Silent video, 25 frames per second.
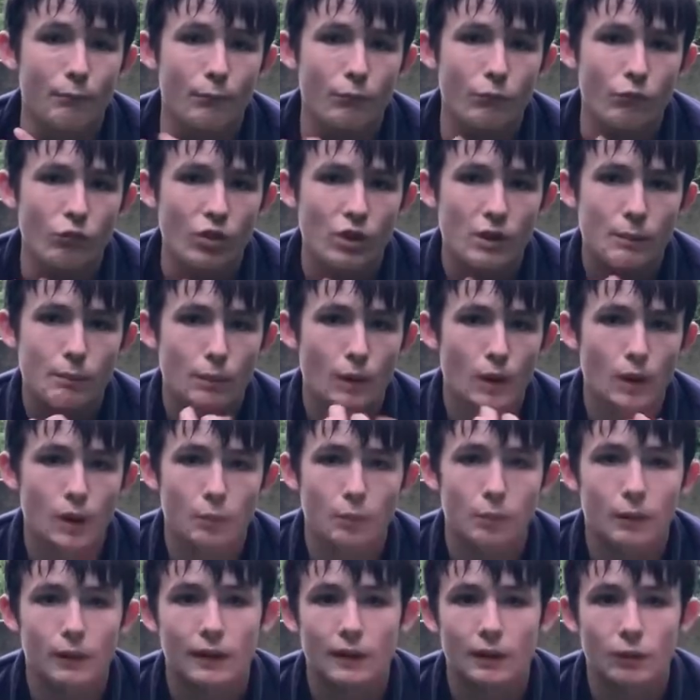
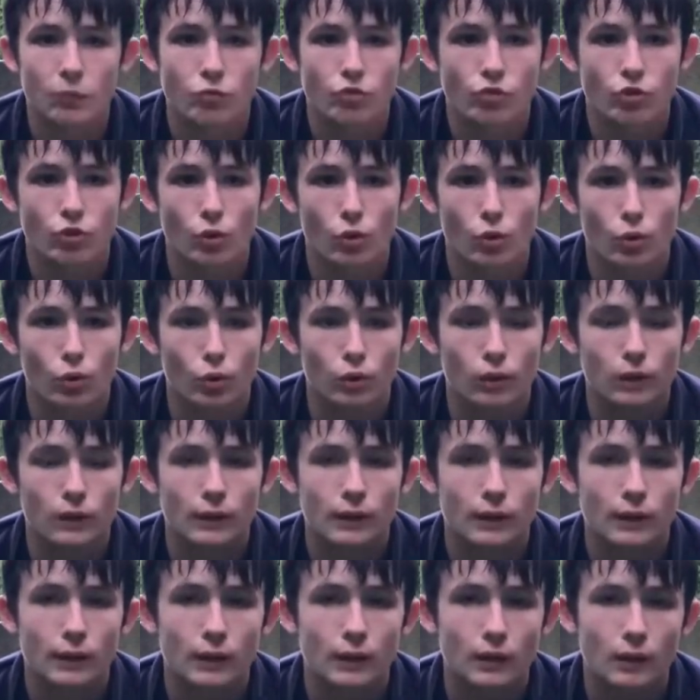repurpose some shorts
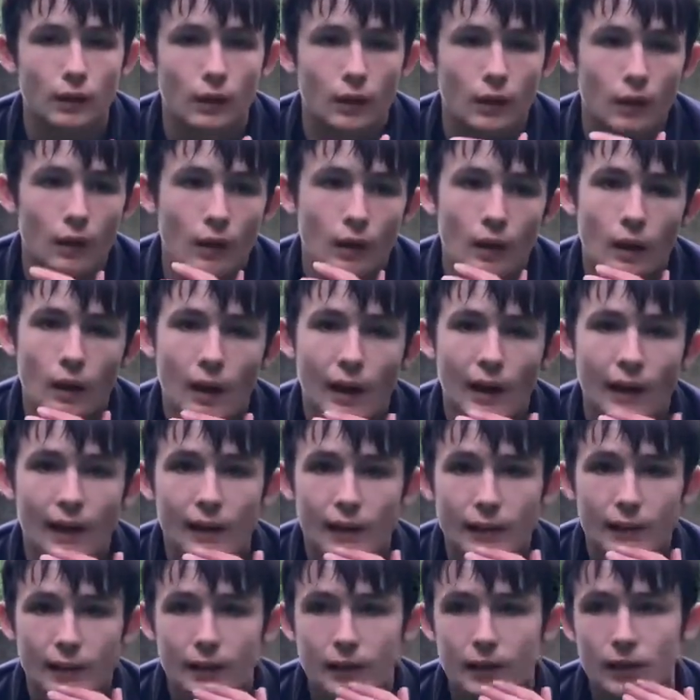
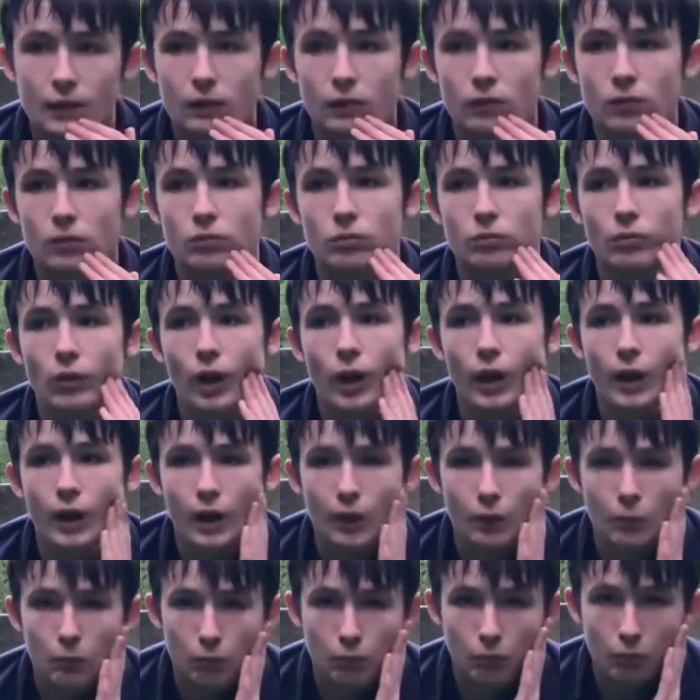as I
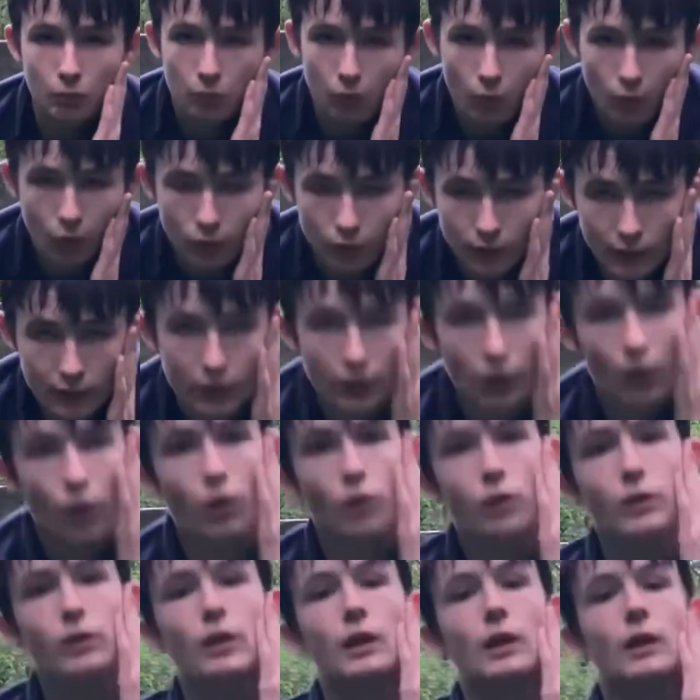am on this
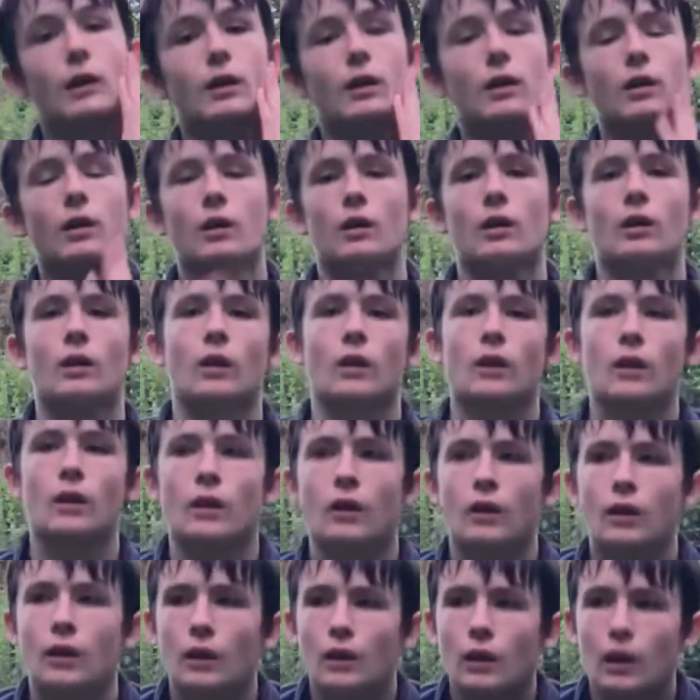holiday,
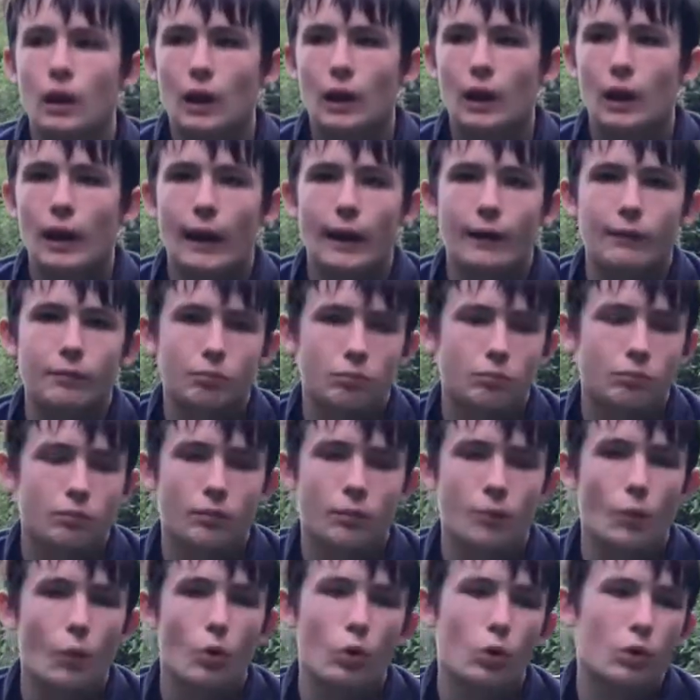and
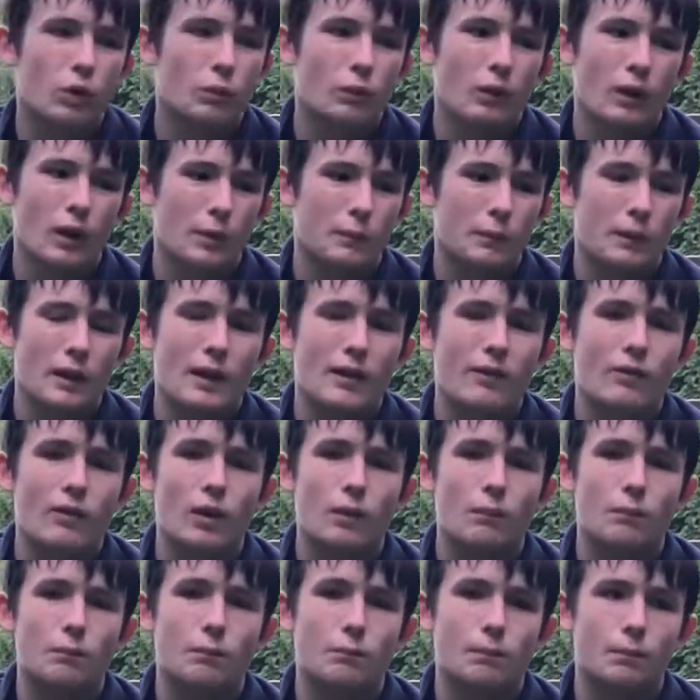also while I'm here,
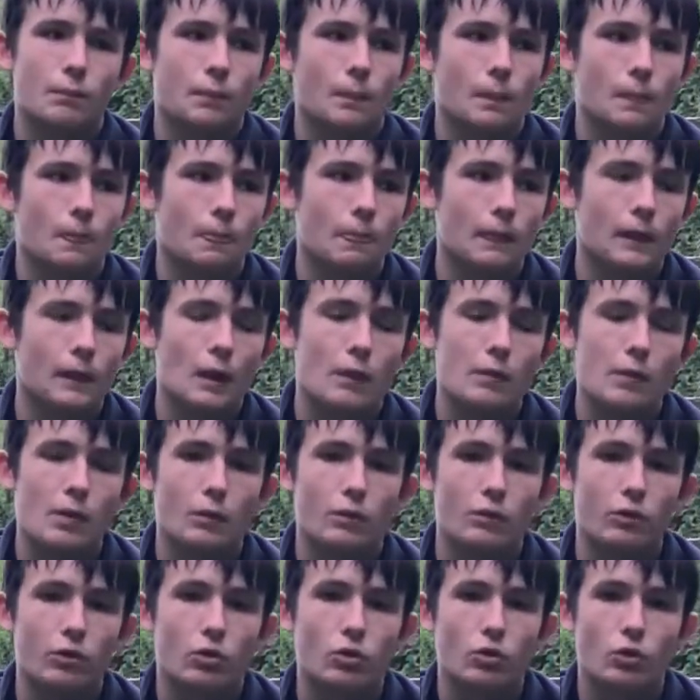I'm coming out with
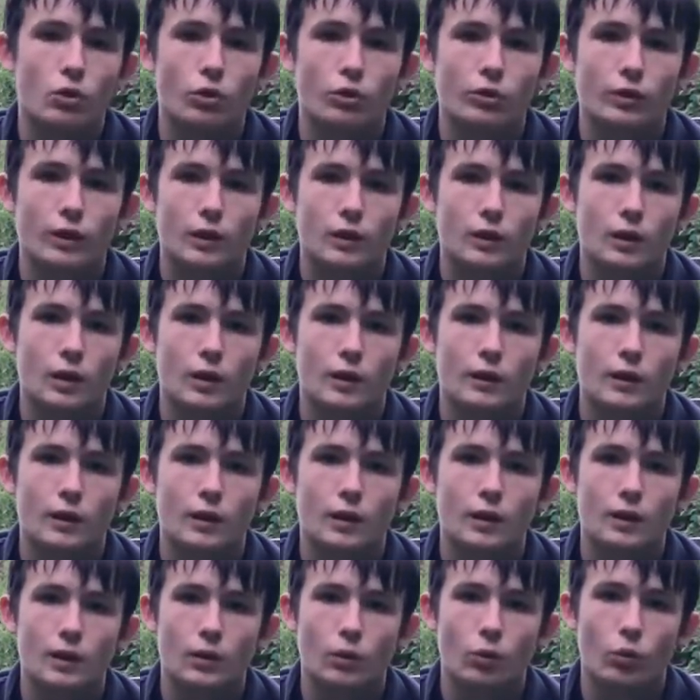new content
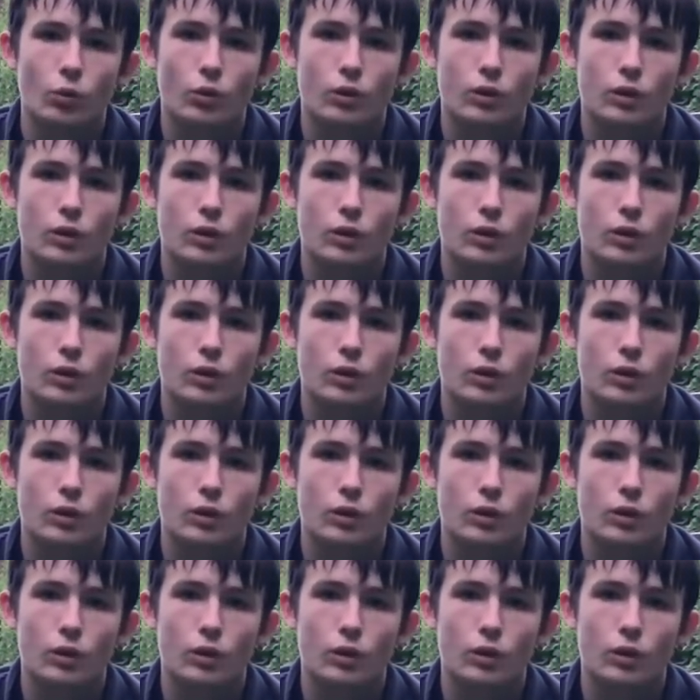ideas all the